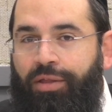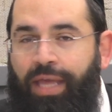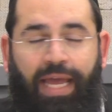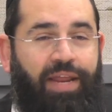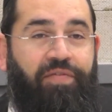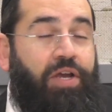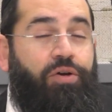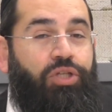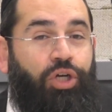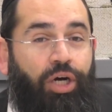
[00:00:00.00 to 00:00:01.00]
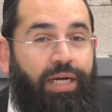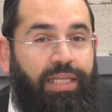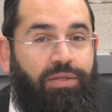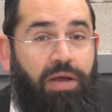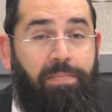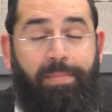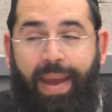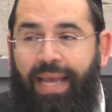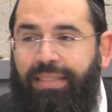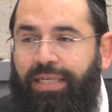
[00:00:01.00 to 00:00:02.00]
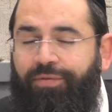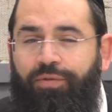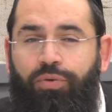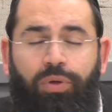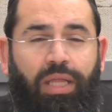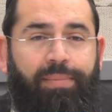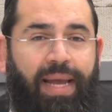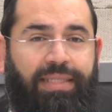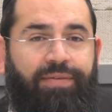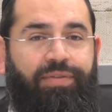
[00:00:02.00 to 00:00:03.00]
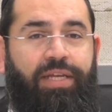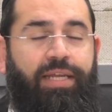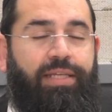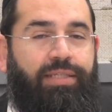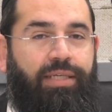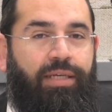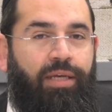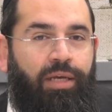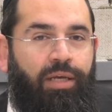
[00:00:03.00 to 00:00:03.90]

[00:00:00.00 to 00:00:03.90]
Then if you could turn into a massive kula, massive leniency,